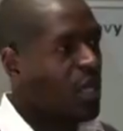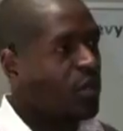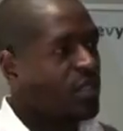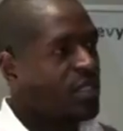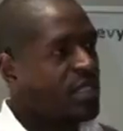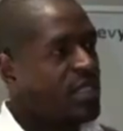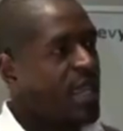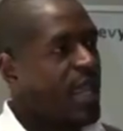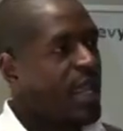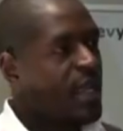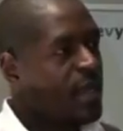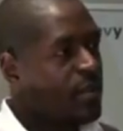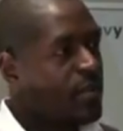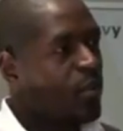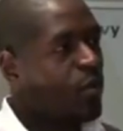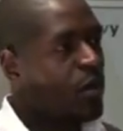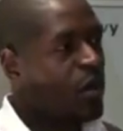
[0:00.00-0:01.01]
How does it end
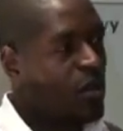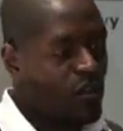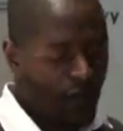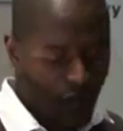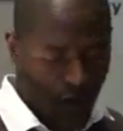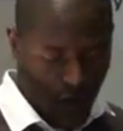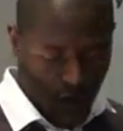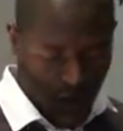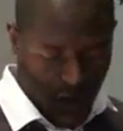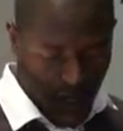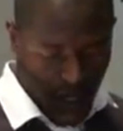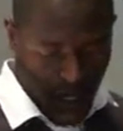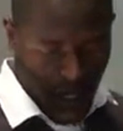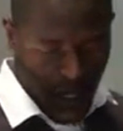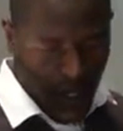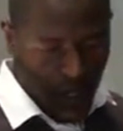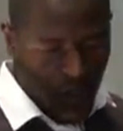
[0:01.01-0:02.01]
up on our fruit?
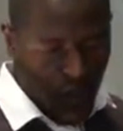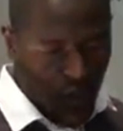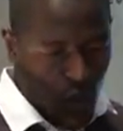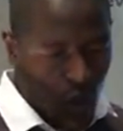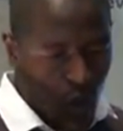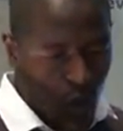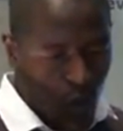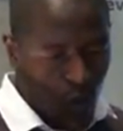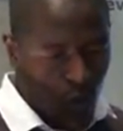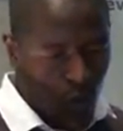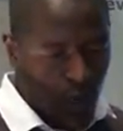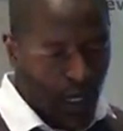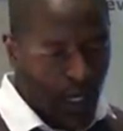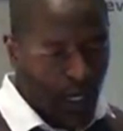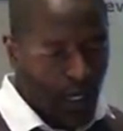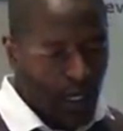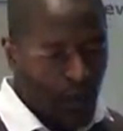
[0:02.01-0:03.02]
So
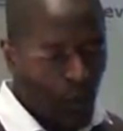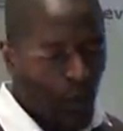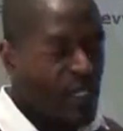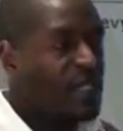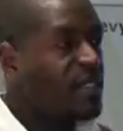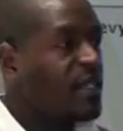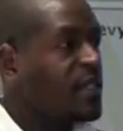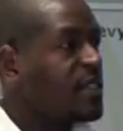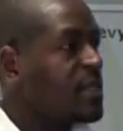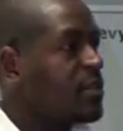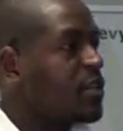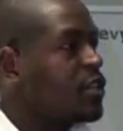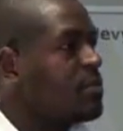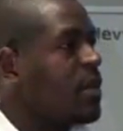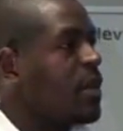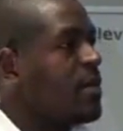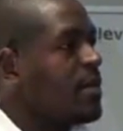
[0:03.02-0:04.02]
we did some
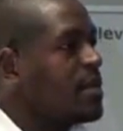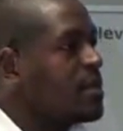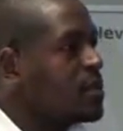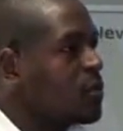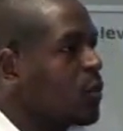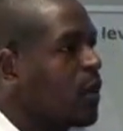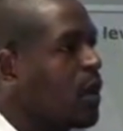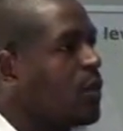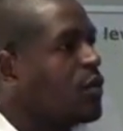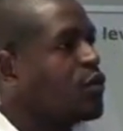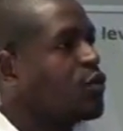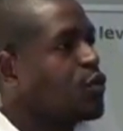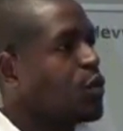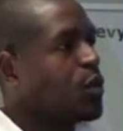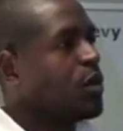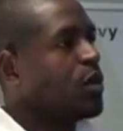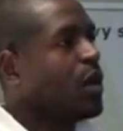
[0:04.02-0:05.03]
experiments where we
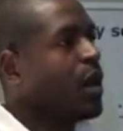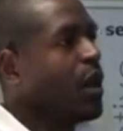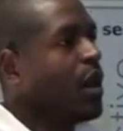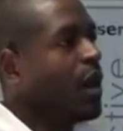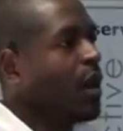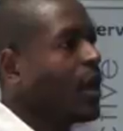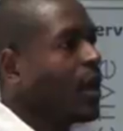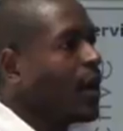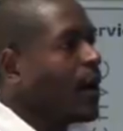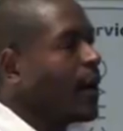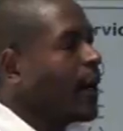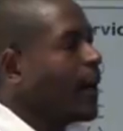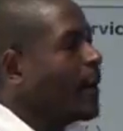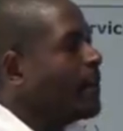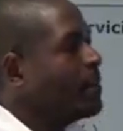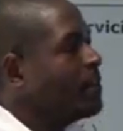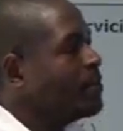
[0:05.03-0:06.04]
took
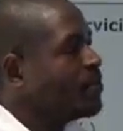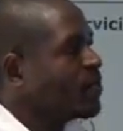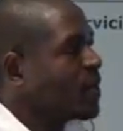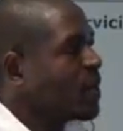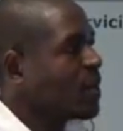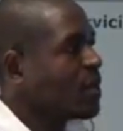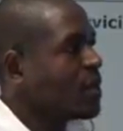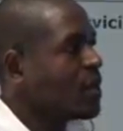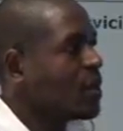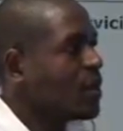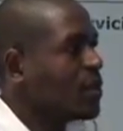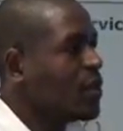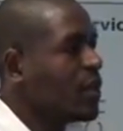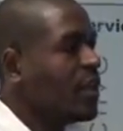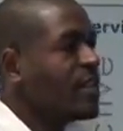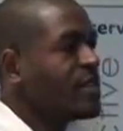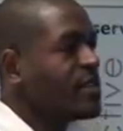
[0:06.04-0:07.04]

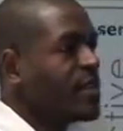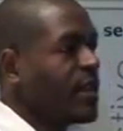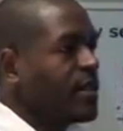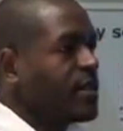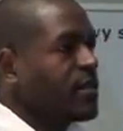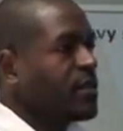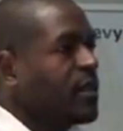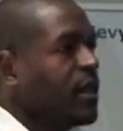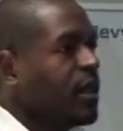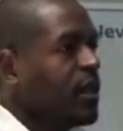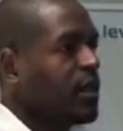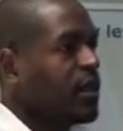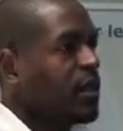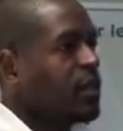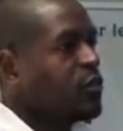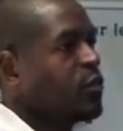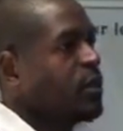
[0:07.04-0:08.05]
the insect
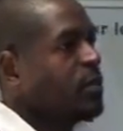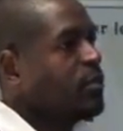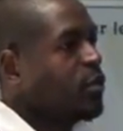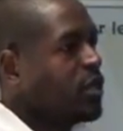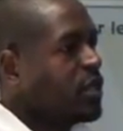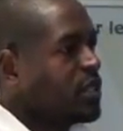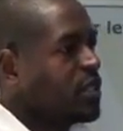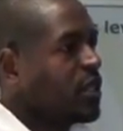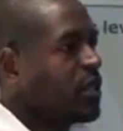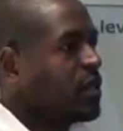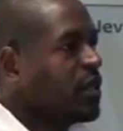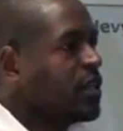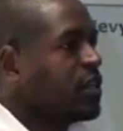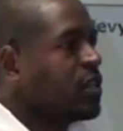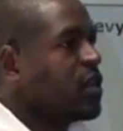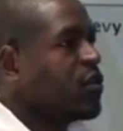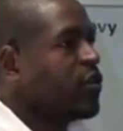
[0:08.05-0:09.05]
and we put it in
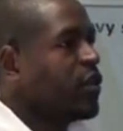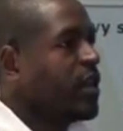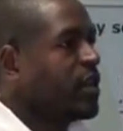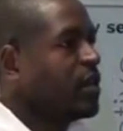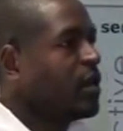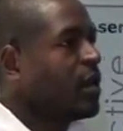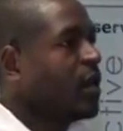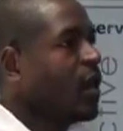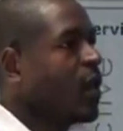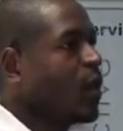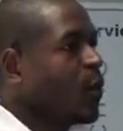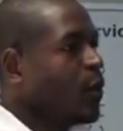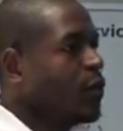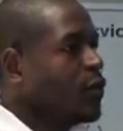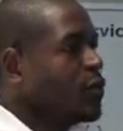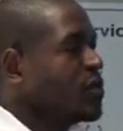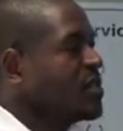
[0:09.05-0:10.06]
an arena.
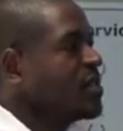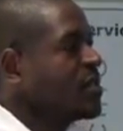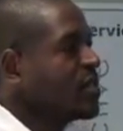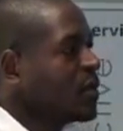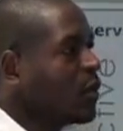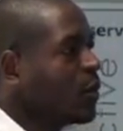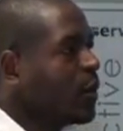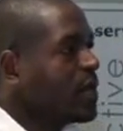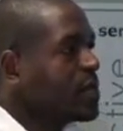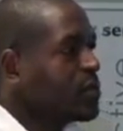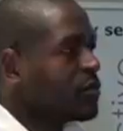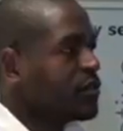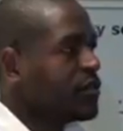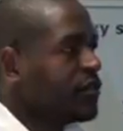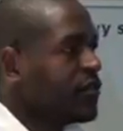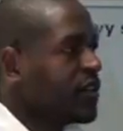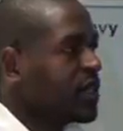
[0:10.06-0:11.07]
We used silhouettes
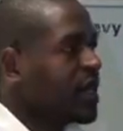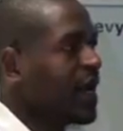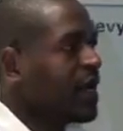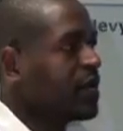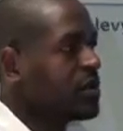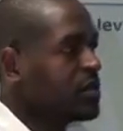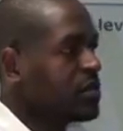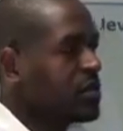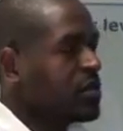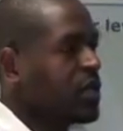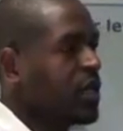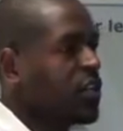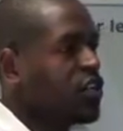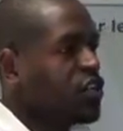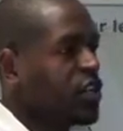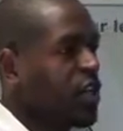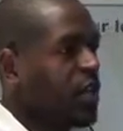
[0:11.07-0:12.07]
of different colors
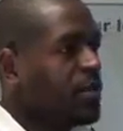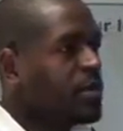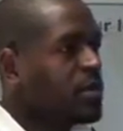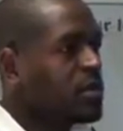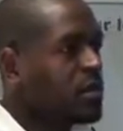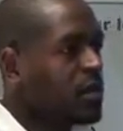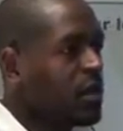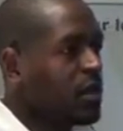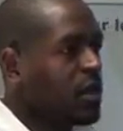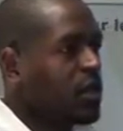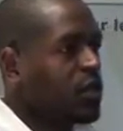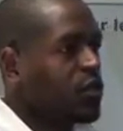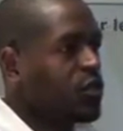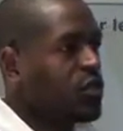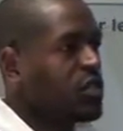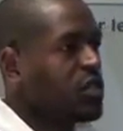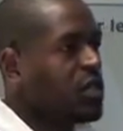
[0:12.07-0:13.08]
and shapes
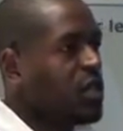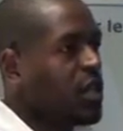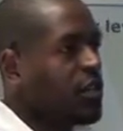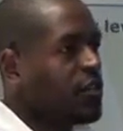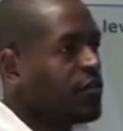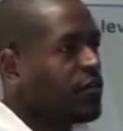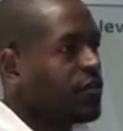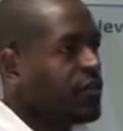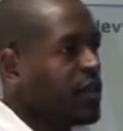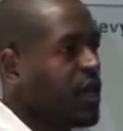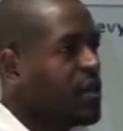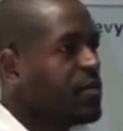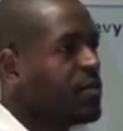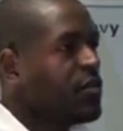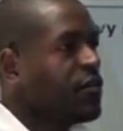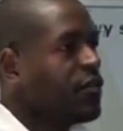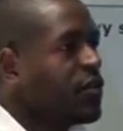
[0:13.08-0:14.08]
to see if
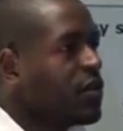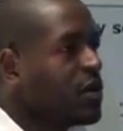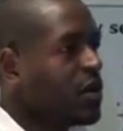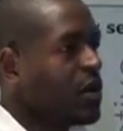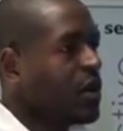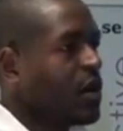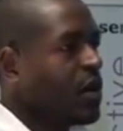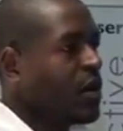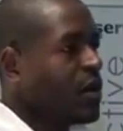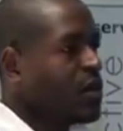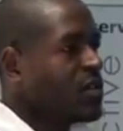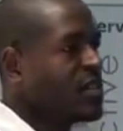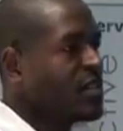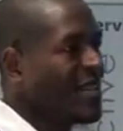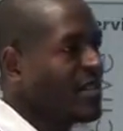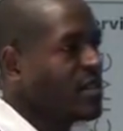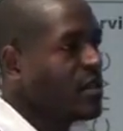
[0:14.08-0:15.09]
they prefer
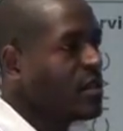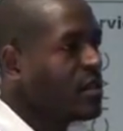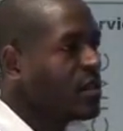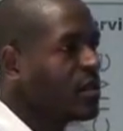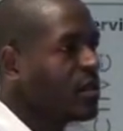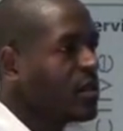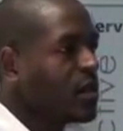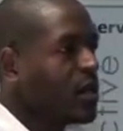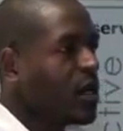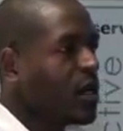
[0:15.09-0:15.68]
certain